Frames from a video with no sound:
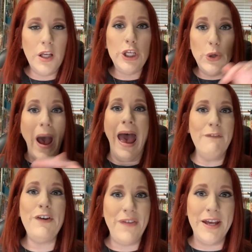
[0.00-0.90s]
You
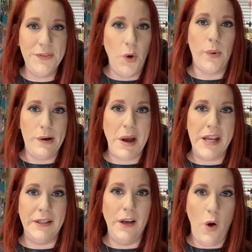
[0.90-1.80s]
have a fast forward
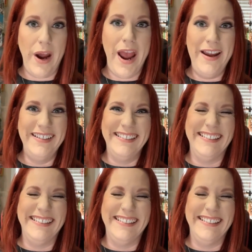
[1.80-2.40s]
button, okay?